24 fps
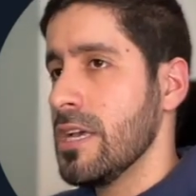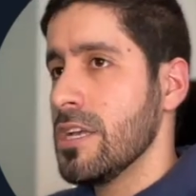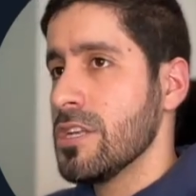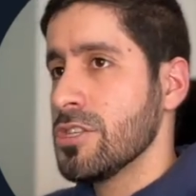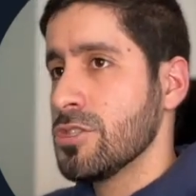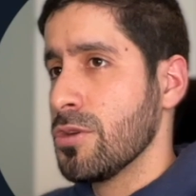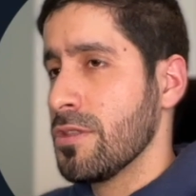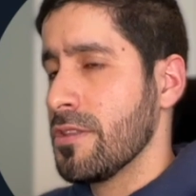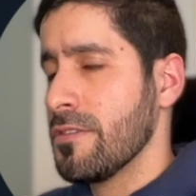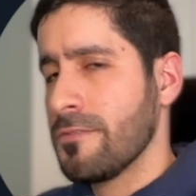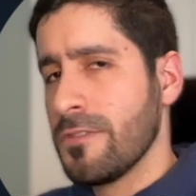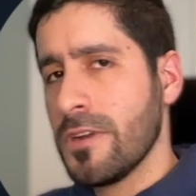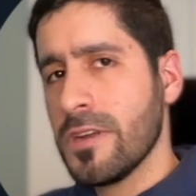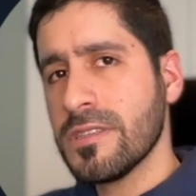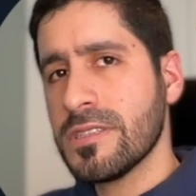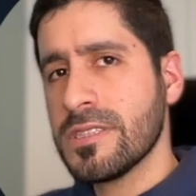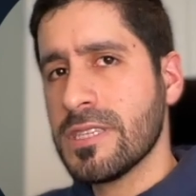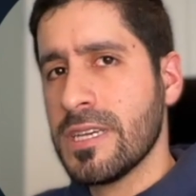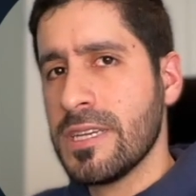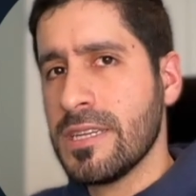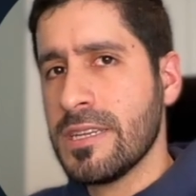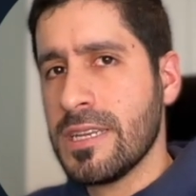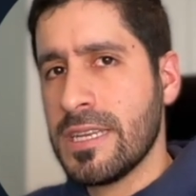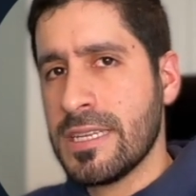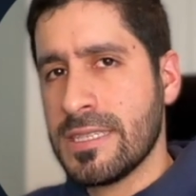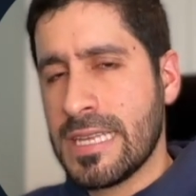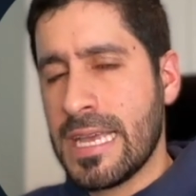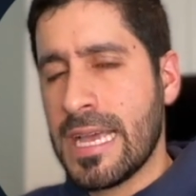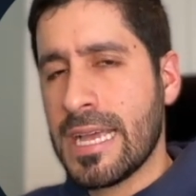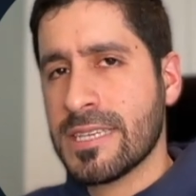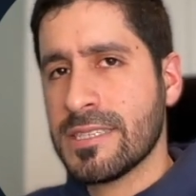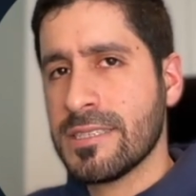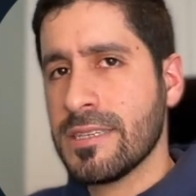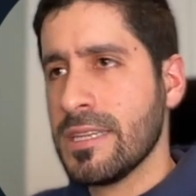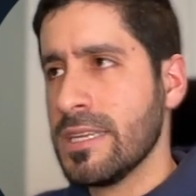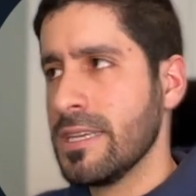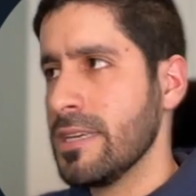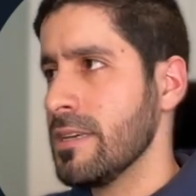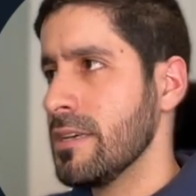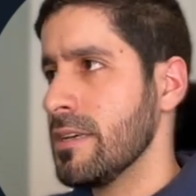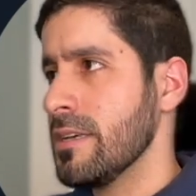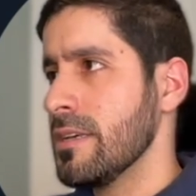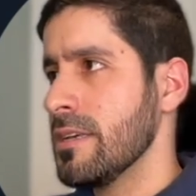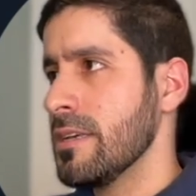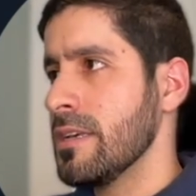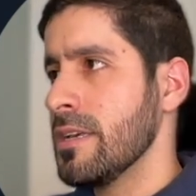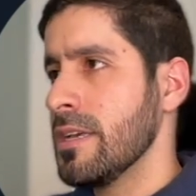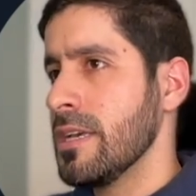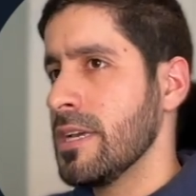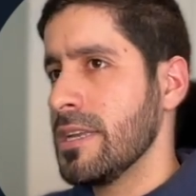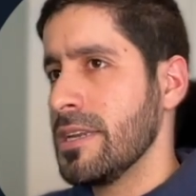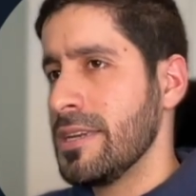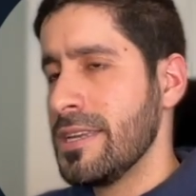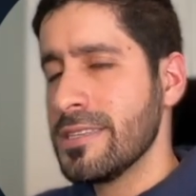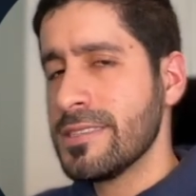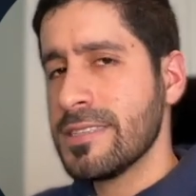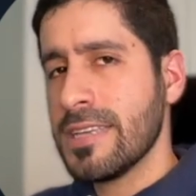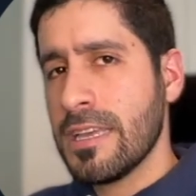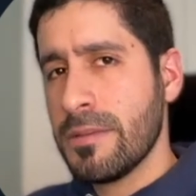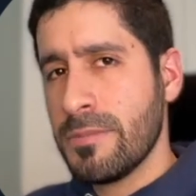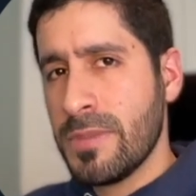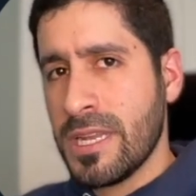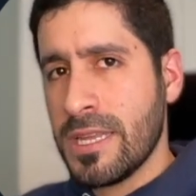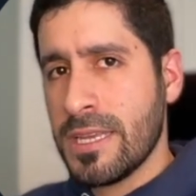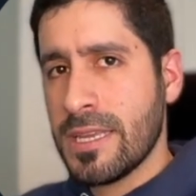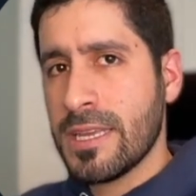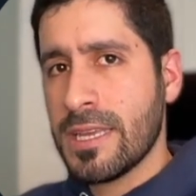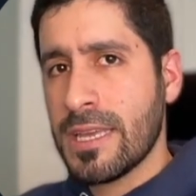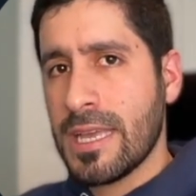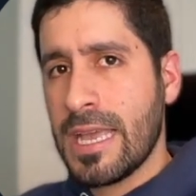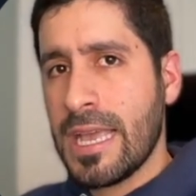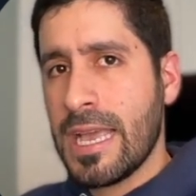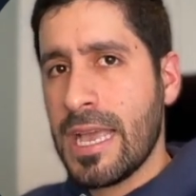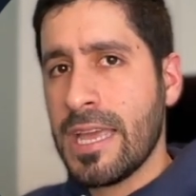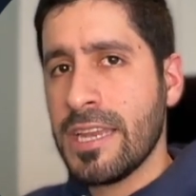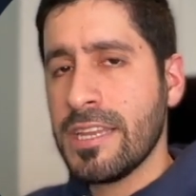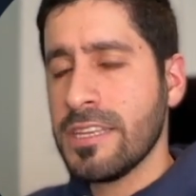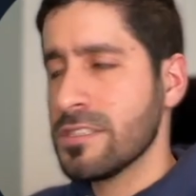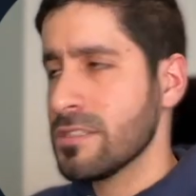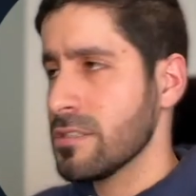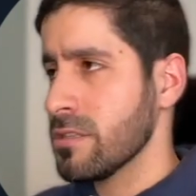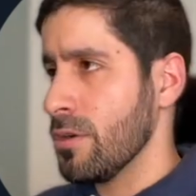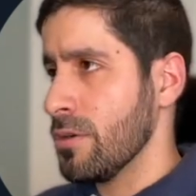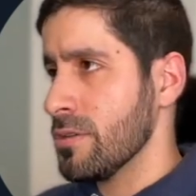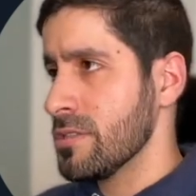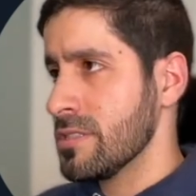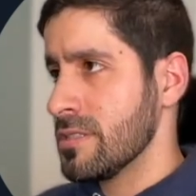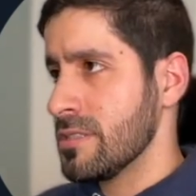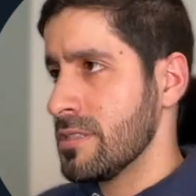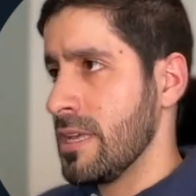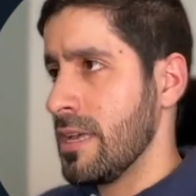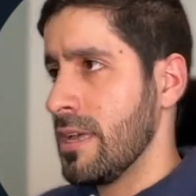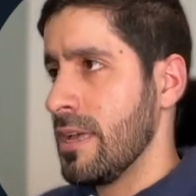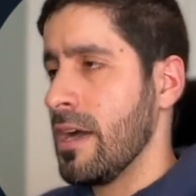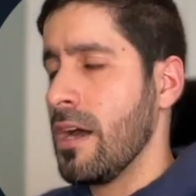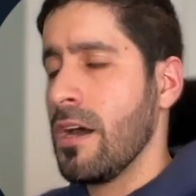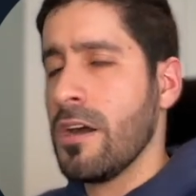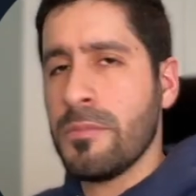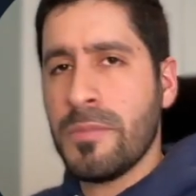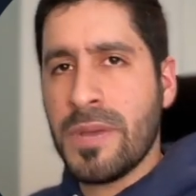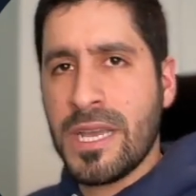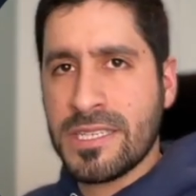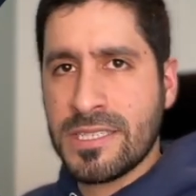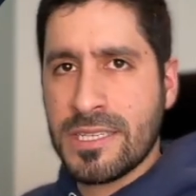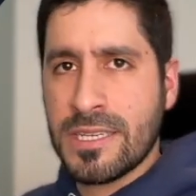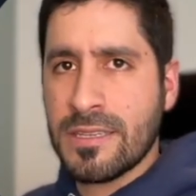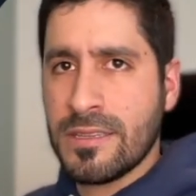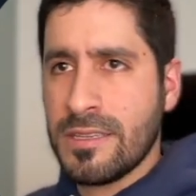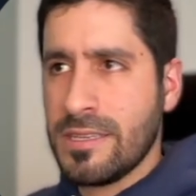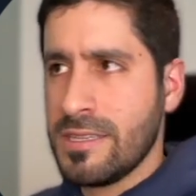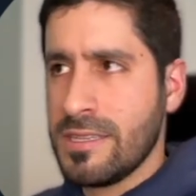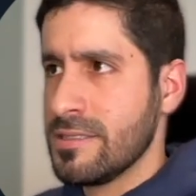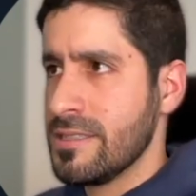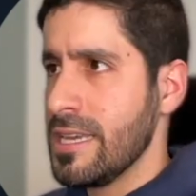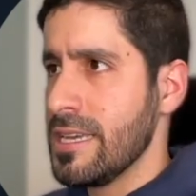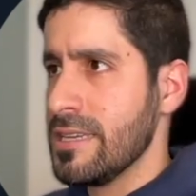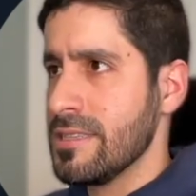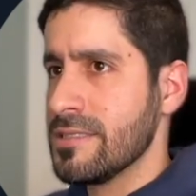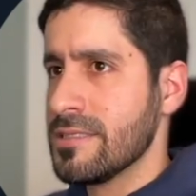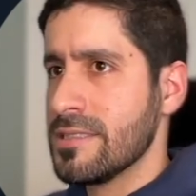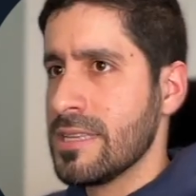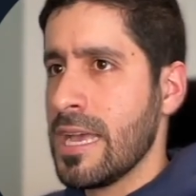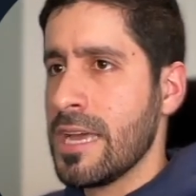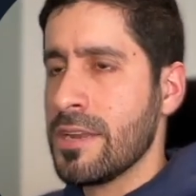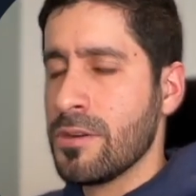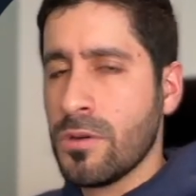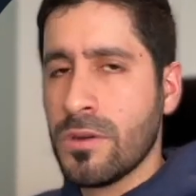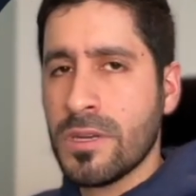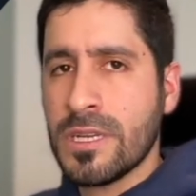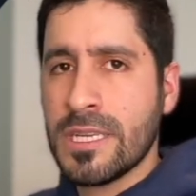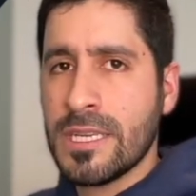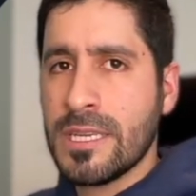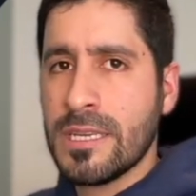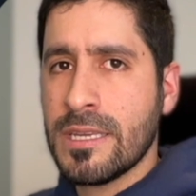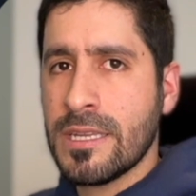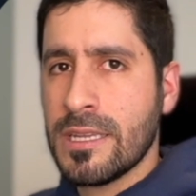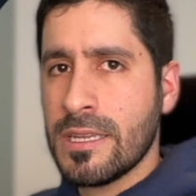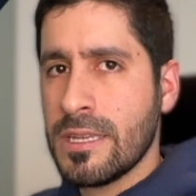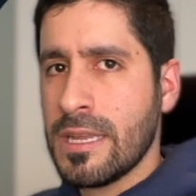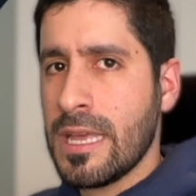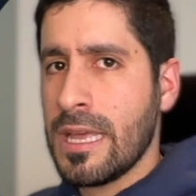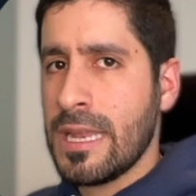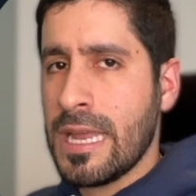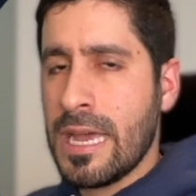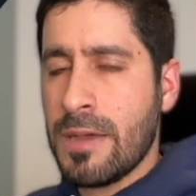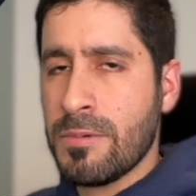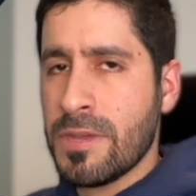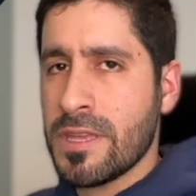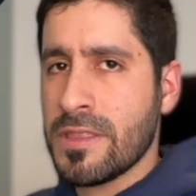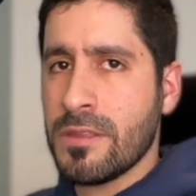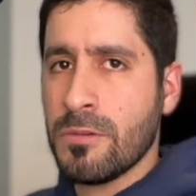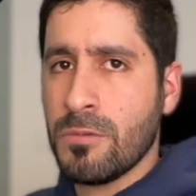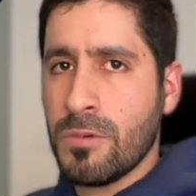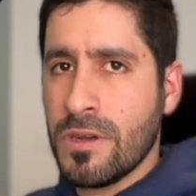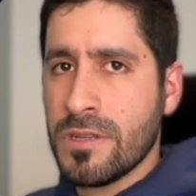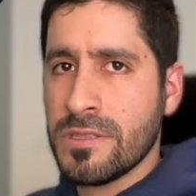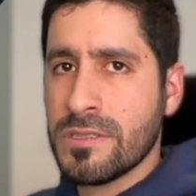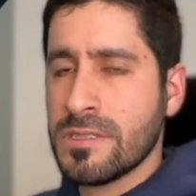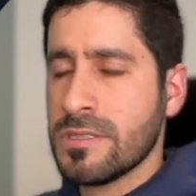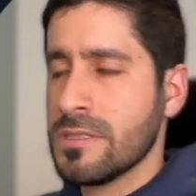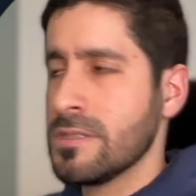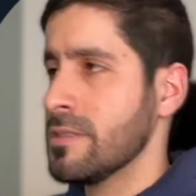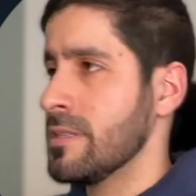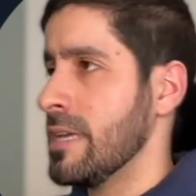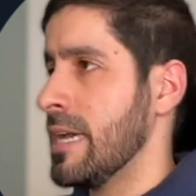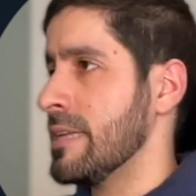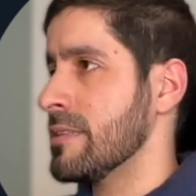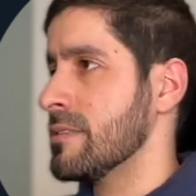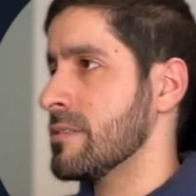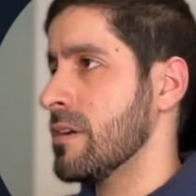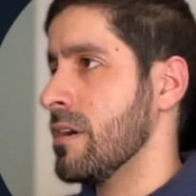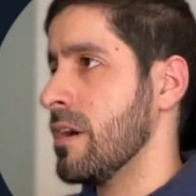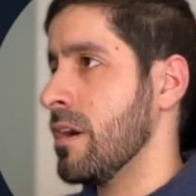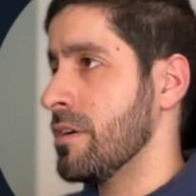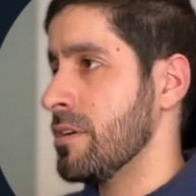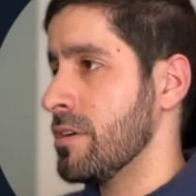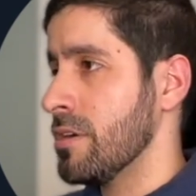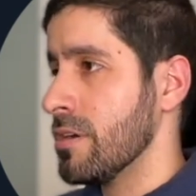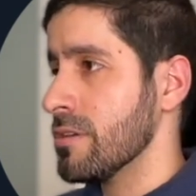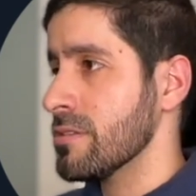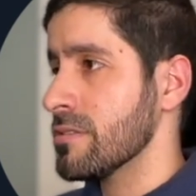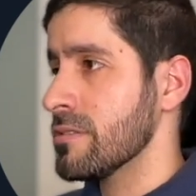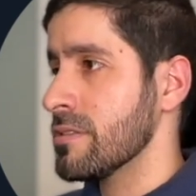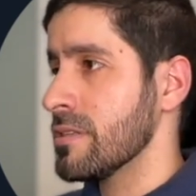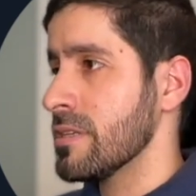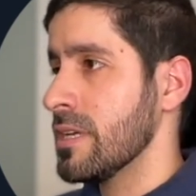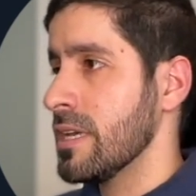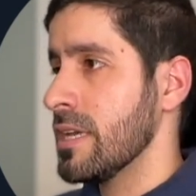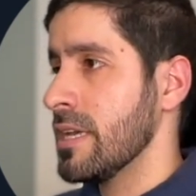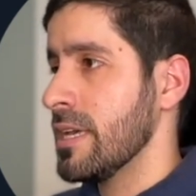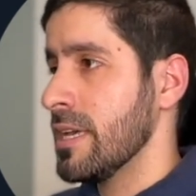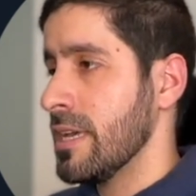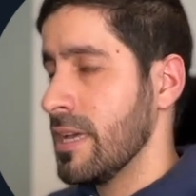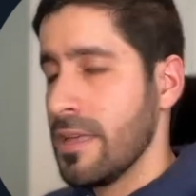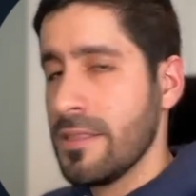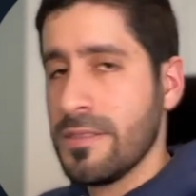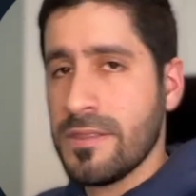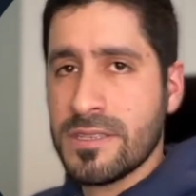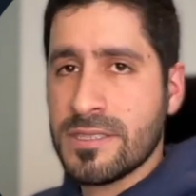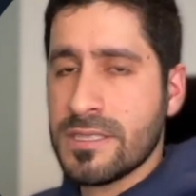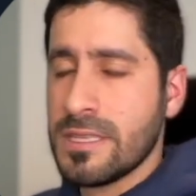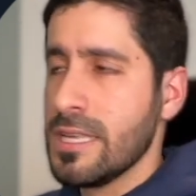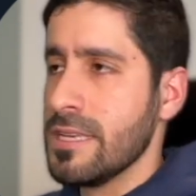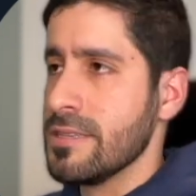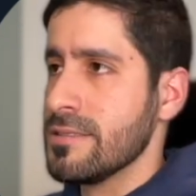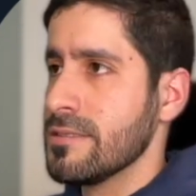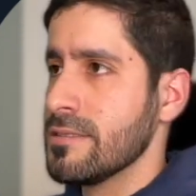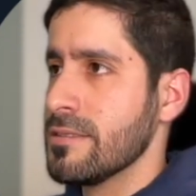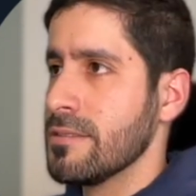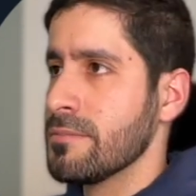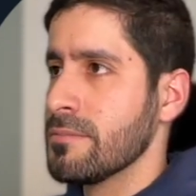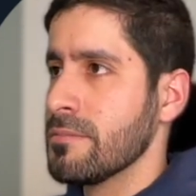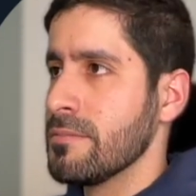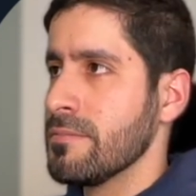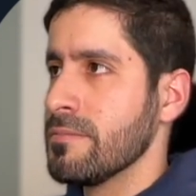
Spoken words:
So the front end is actually disabling any slots that are matching these dates and only allowing the ones that are not in this list.